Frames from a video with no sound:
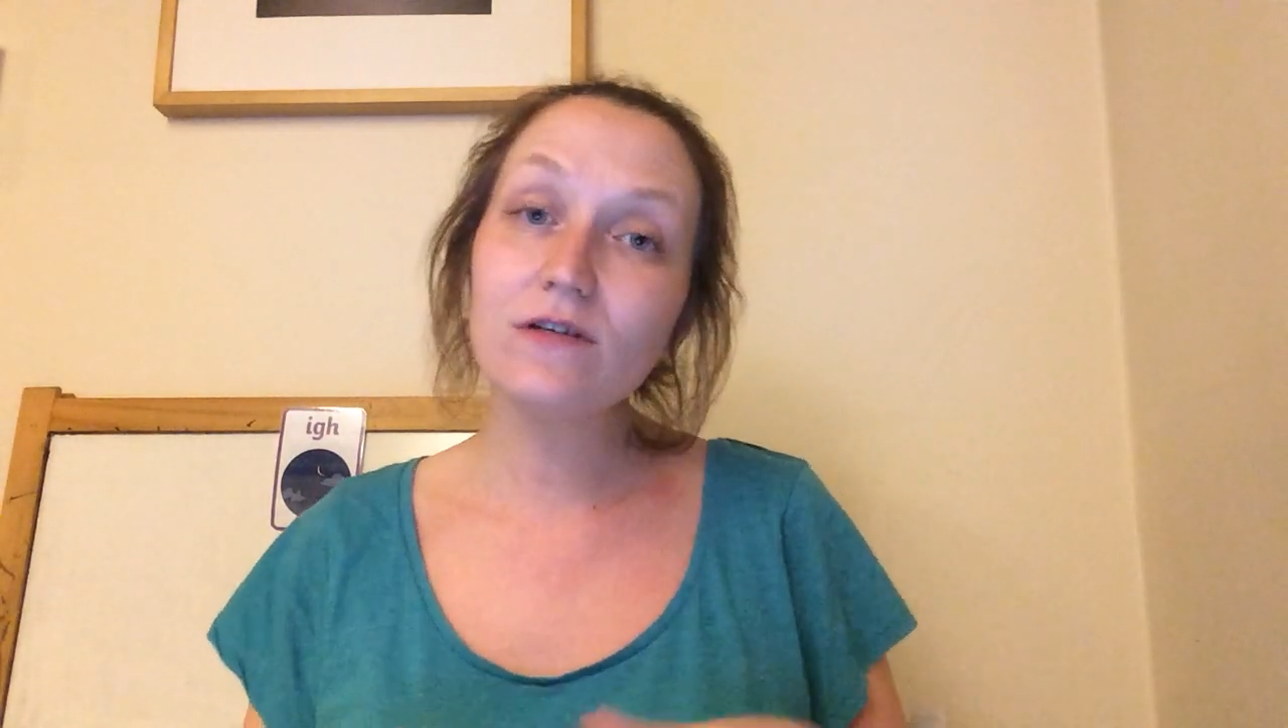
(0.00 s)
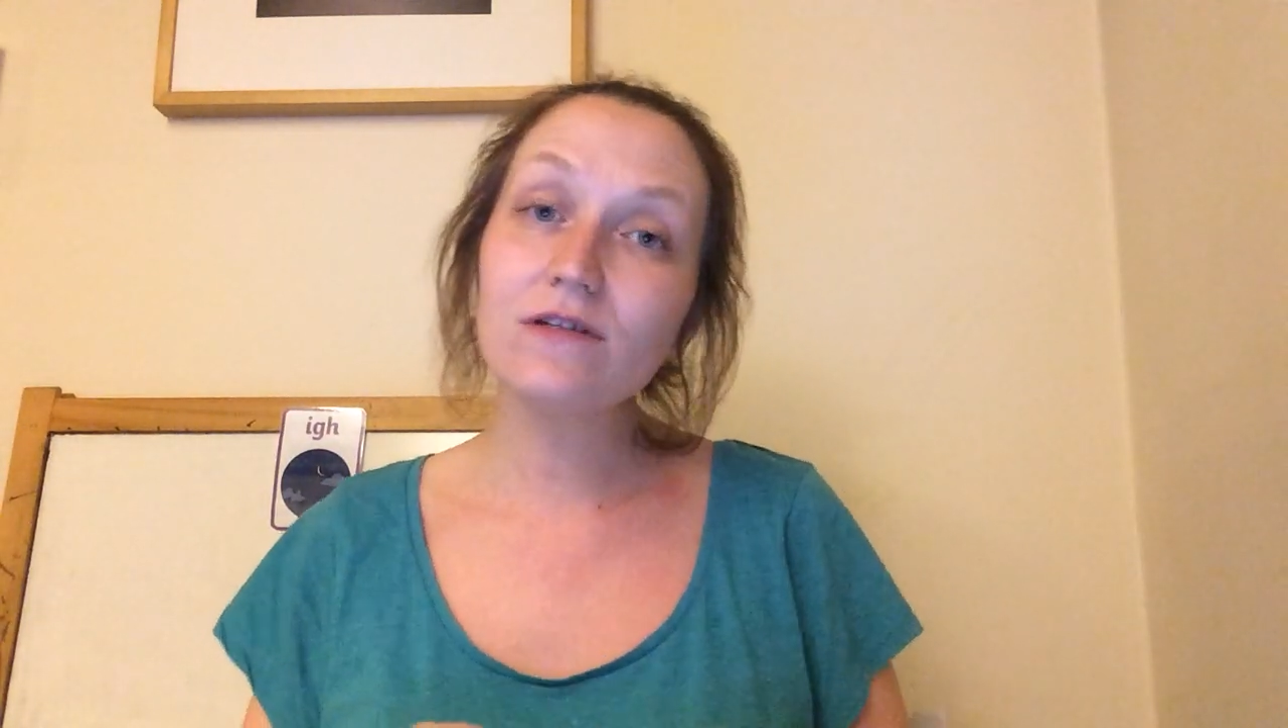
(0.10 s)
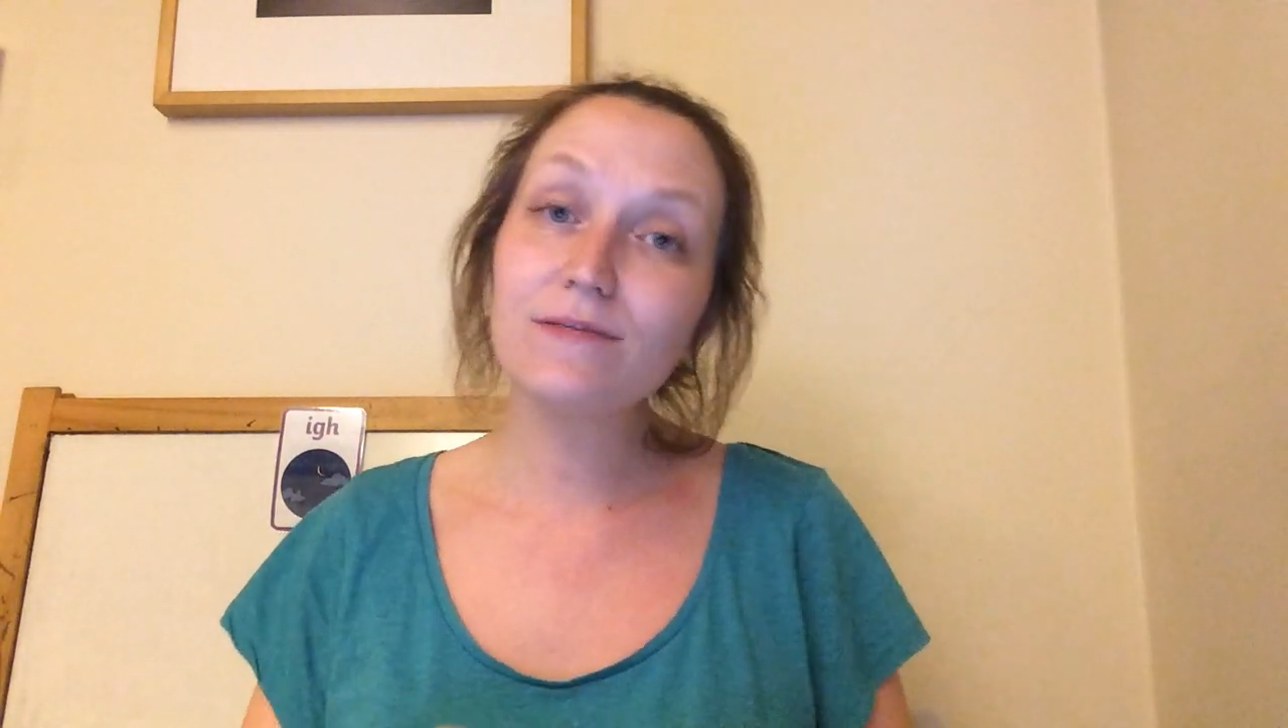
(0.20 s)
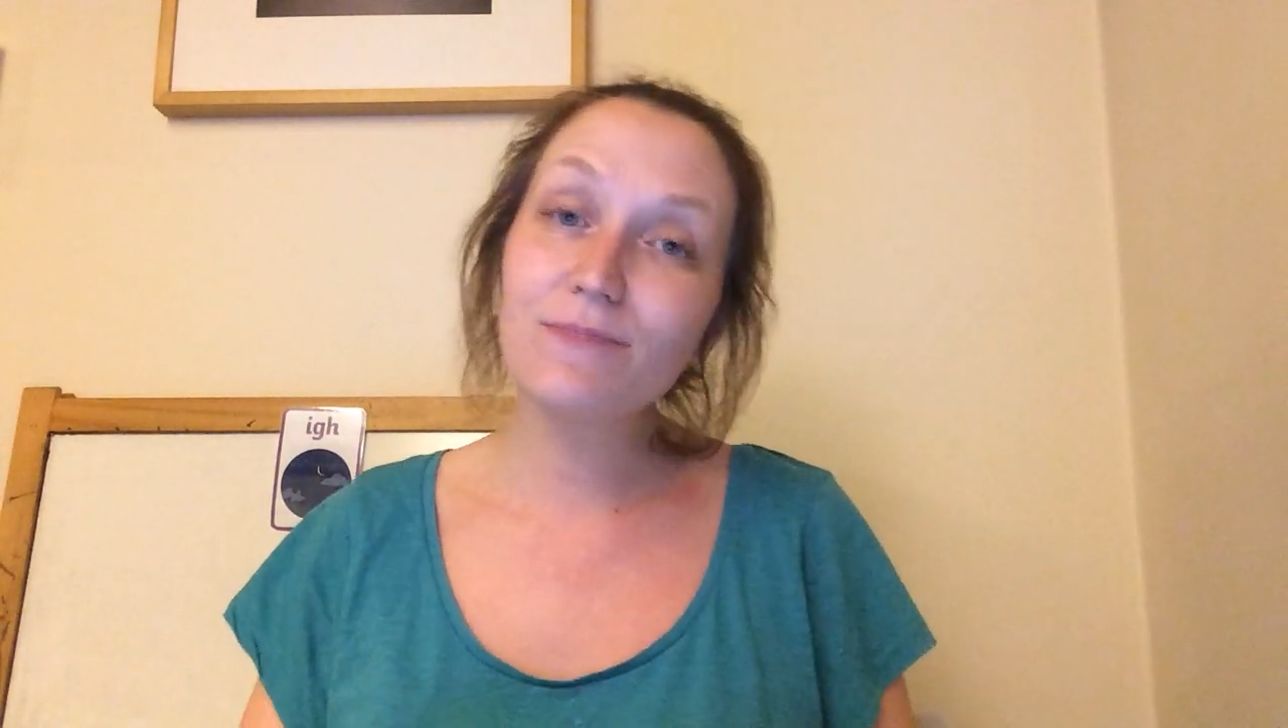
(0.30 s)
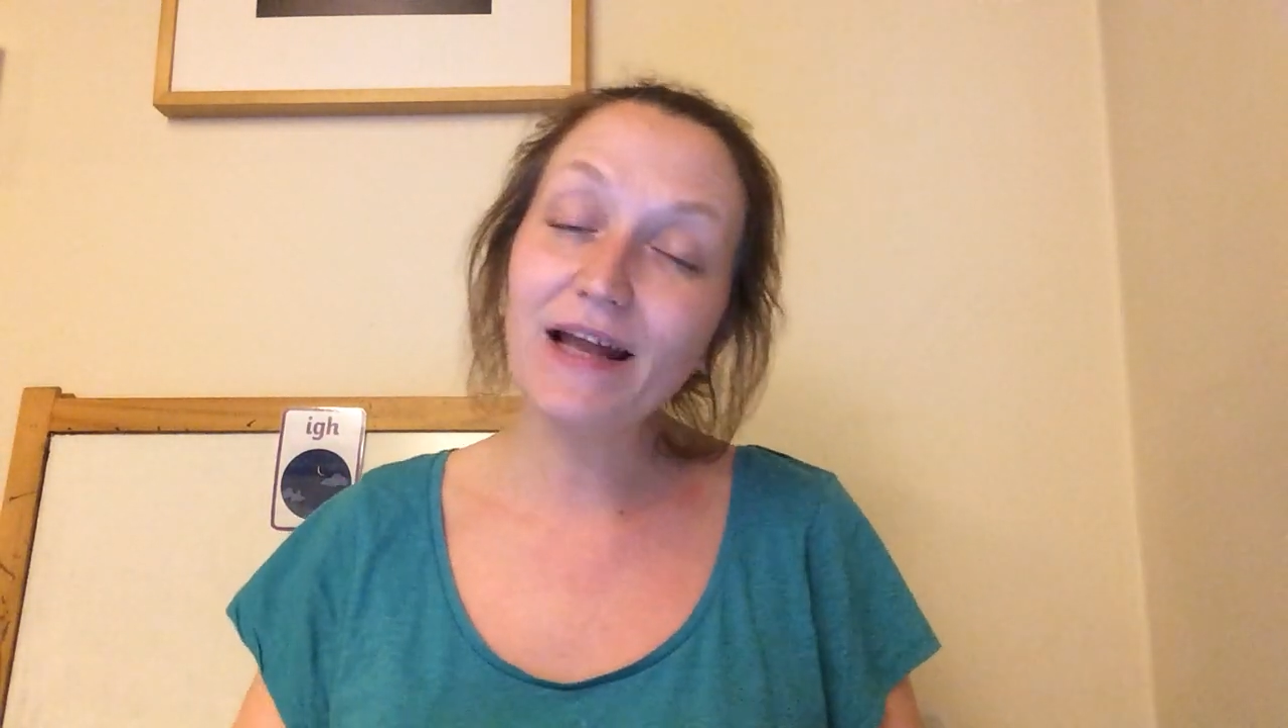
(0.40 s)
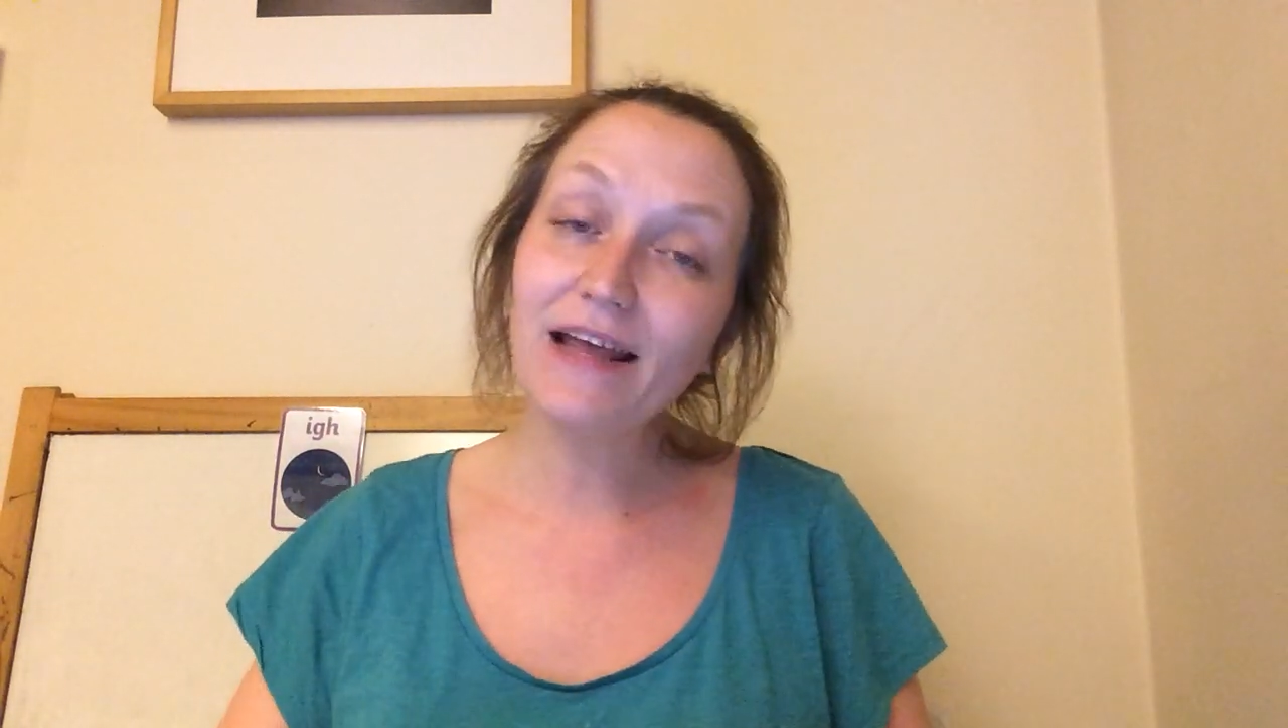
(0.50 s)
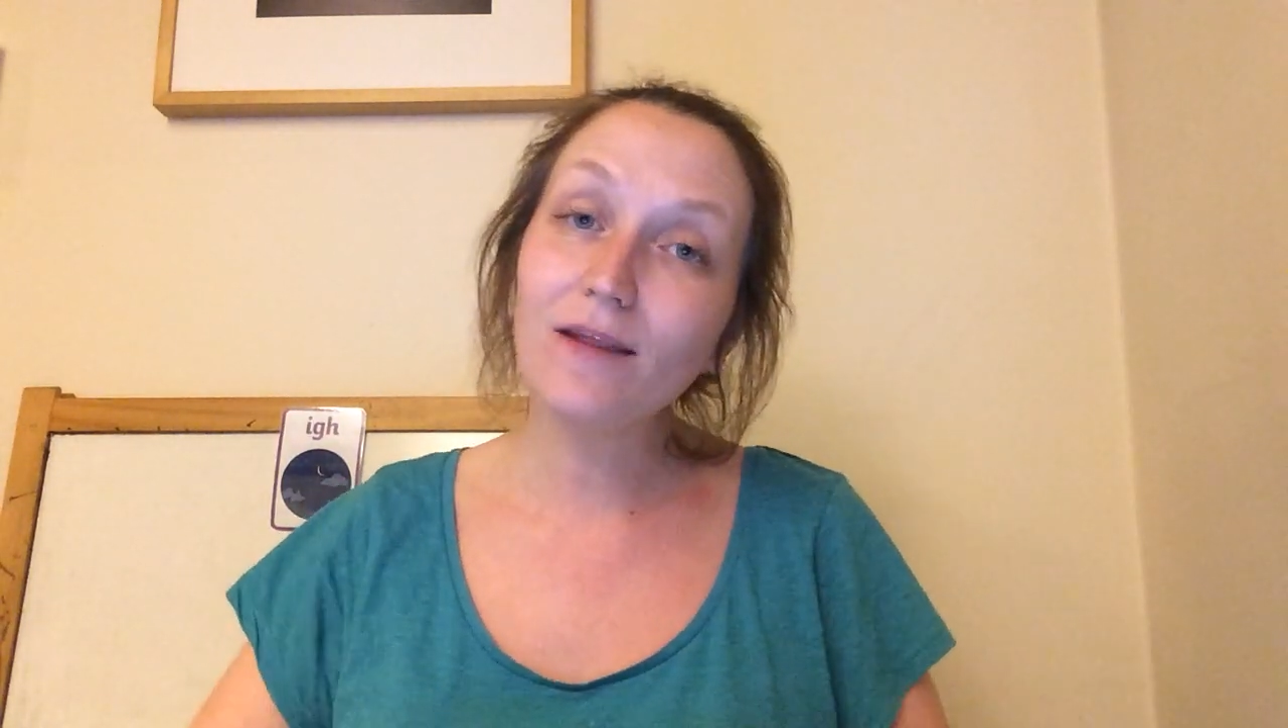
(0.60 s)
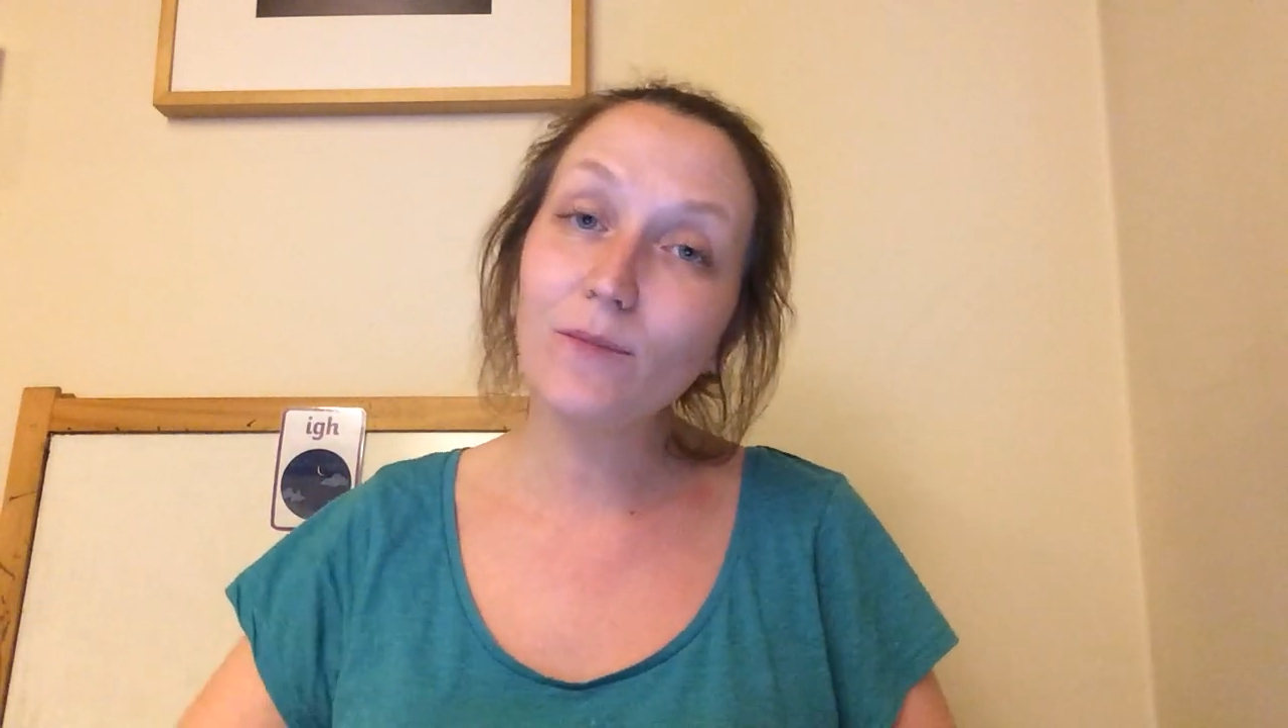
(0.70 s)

you split the